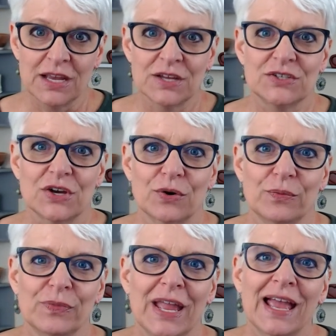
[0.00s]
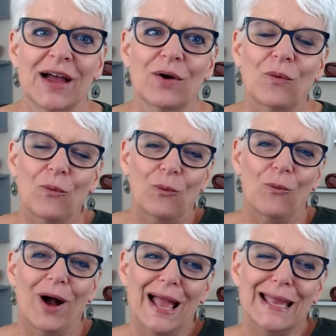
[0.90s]
So
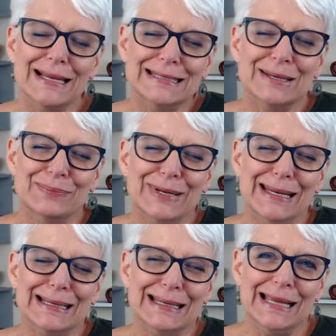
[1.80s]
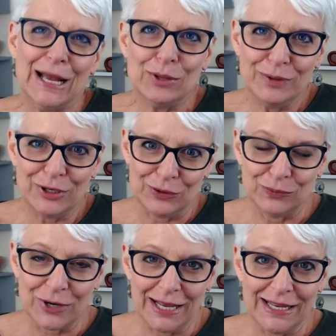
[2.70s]
why is somebody going to help you,
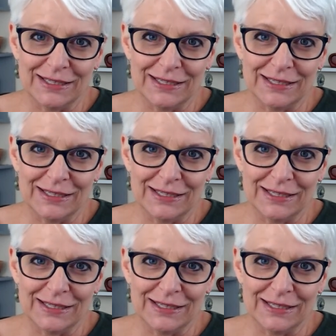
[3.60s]
right?